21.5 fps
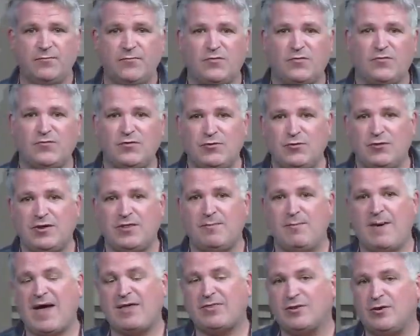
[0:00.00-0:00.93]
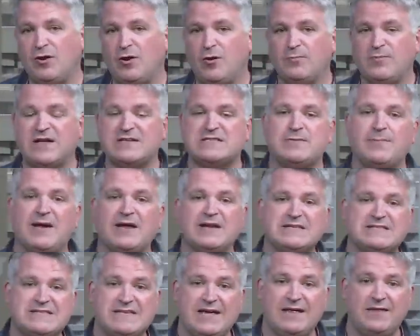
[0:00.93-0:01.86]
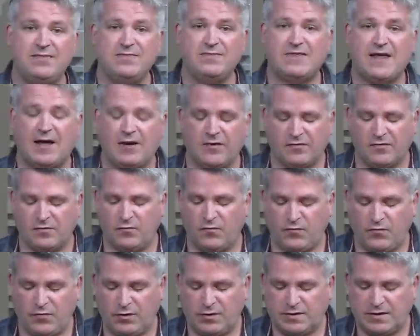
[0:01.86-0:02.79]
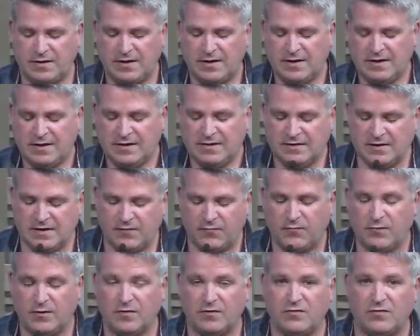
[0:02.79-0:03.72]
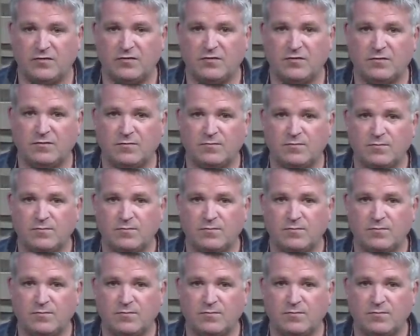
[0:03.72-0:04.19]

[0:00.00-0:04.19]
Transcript: So if you're doing the math at home, that's about a ten thousand foot difference.